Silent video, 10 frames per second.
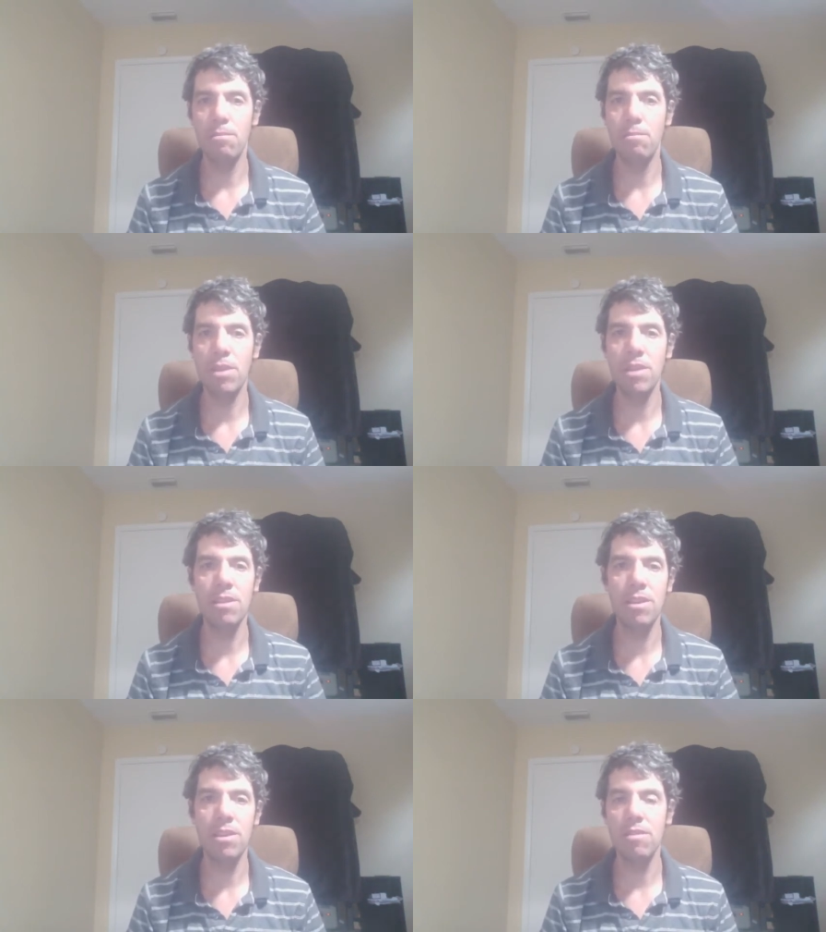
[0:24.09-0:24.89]

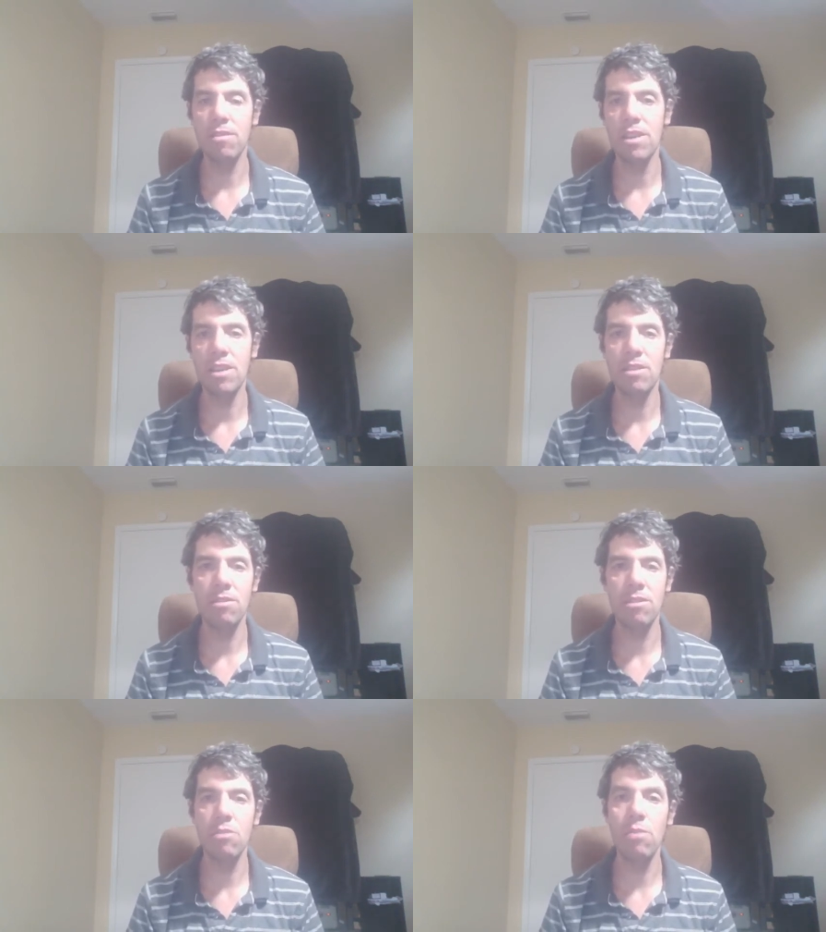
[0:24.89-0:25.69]
BTC
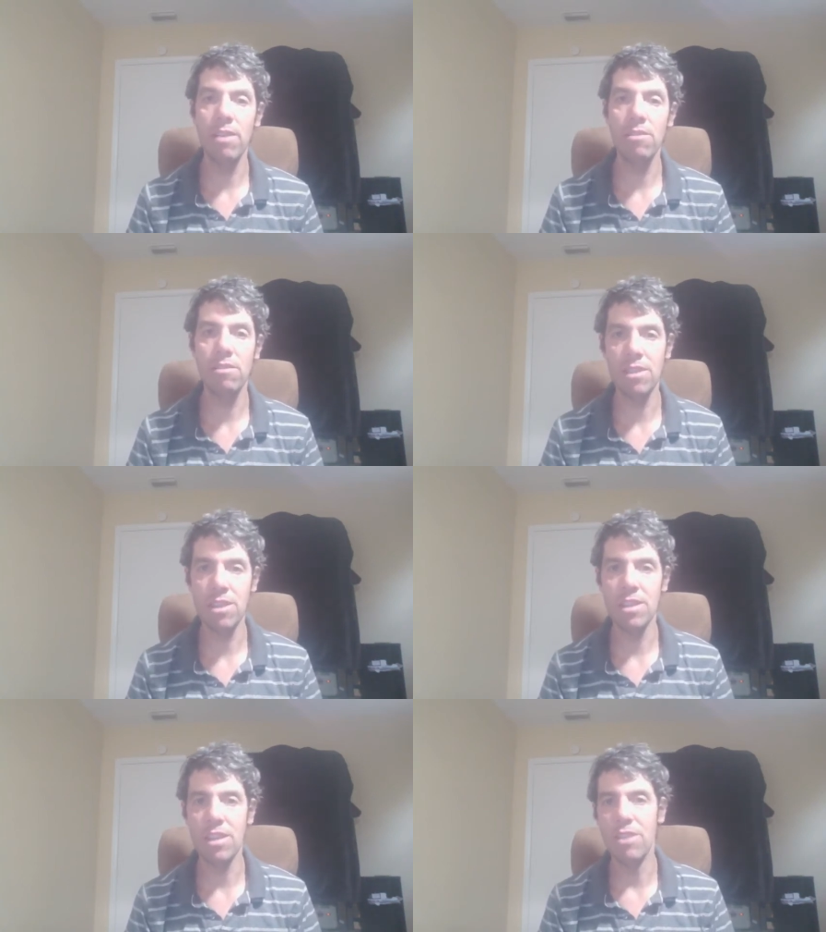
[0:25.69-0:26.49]
to
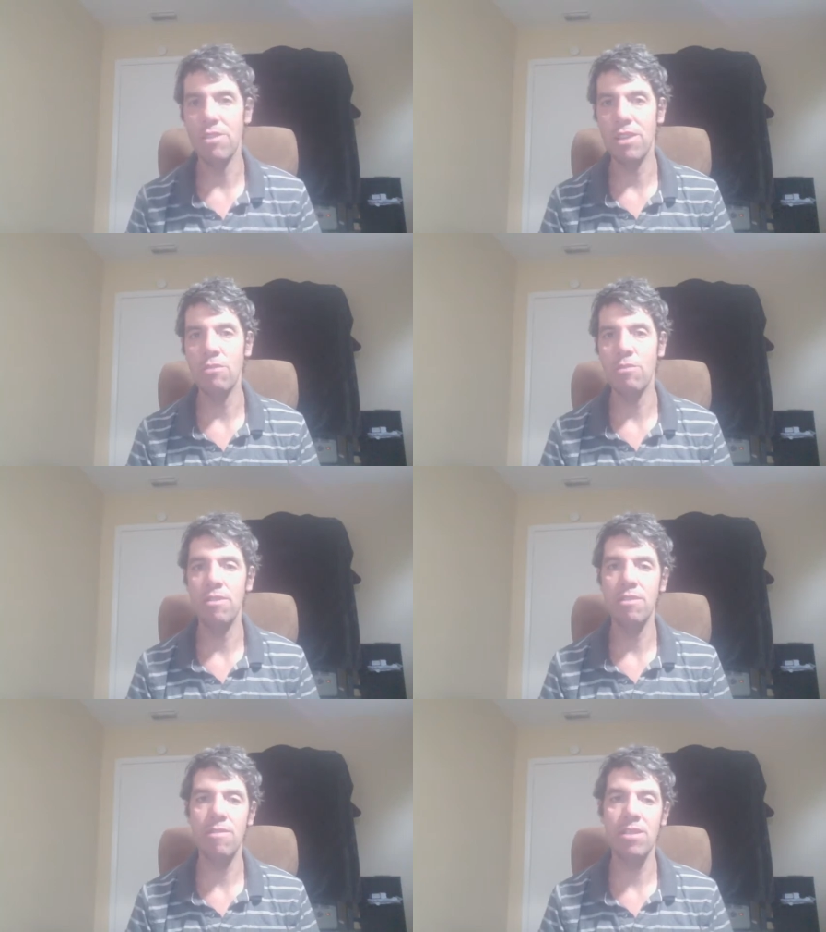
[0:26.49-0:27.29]
USD in late
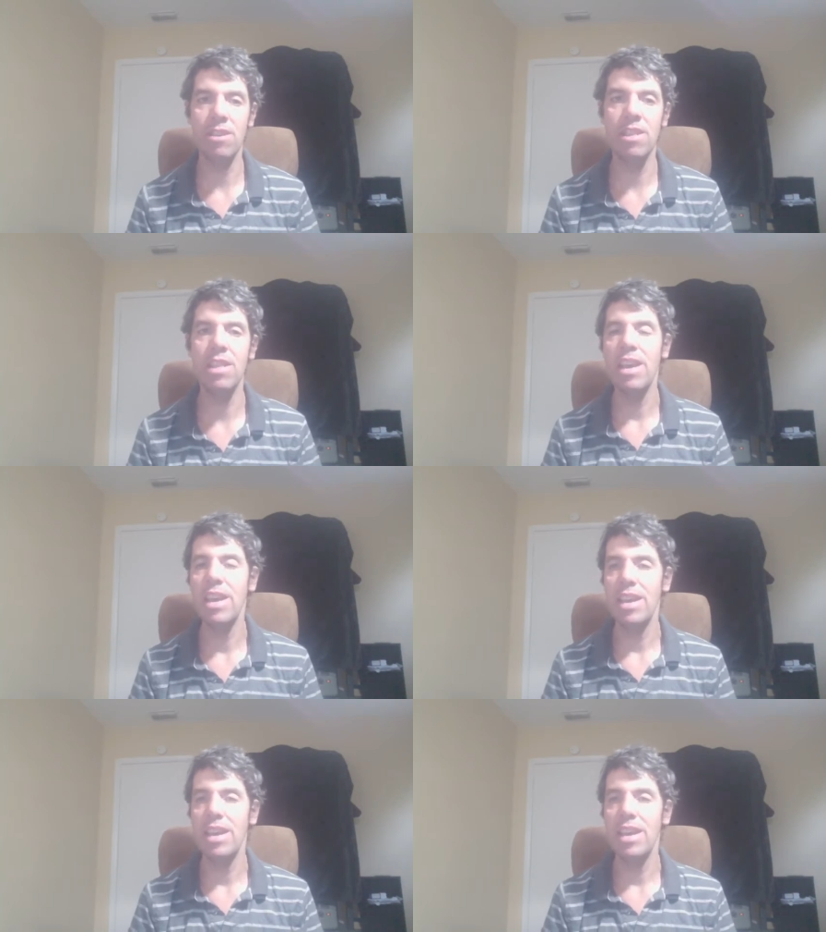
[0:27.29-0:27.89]
2017.